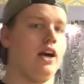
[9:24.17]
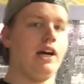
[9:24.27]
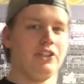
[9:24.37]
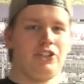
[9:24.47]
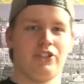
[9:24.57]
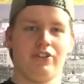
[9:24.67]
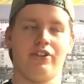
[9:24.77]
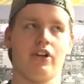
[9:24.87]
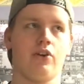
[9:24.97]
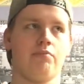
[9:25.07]
I
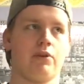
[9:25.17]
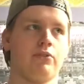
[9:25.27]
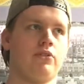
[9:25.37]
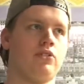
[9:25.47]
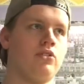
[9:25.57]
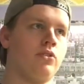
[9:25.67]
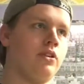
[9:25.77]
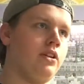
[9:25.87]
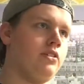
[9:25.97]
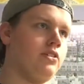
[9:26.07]
should know about the
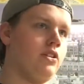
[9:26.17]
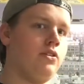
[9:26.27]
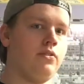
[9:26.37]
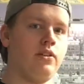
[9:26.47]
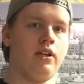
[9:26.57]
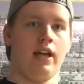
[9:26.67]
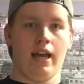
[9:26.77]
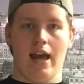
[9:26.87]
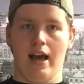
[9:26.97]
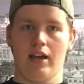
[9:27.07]
story, so
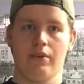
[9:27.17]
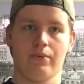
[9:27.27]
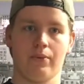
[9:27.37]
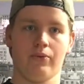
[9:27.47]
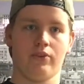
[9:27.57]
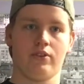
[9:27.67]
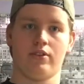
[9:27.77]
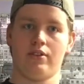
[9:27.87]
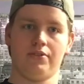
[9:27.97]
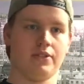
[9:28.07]
I won't
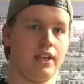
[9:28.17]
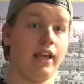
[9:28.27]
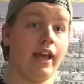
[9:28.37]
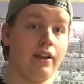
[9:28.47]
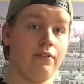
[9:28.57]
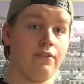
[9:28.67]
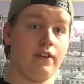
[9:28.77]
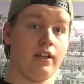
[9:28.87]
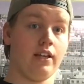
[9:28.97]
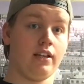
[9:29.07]
say
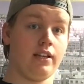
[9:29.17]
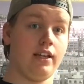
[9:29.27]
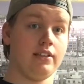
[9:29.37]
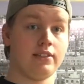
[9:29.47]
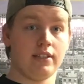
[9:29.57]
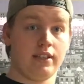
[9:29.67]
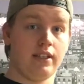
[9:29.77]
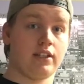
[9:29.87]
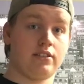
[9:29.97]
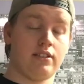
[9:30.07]
anything in case I
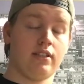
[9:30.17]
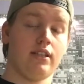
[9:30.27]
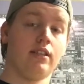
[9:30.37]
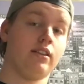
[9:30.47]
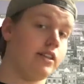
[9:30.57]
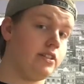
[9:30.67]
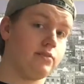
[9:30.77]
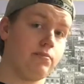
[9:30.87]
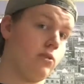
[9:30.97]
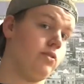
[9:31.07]
accidentally
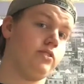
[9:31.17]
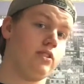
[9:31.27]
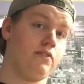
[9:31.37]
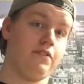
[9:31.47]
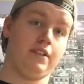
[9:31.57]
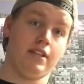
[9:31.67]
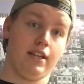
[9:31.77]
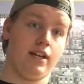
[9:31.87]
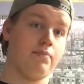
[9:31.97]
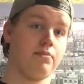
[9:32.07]
spoil something
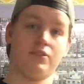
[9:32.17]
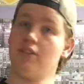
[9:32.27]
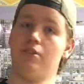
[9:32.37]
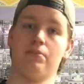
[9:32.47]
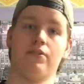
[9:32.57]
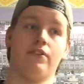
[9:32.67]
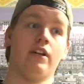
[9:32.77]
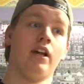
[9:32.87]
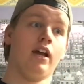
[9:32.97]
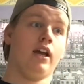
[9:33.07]
that happens in the movie.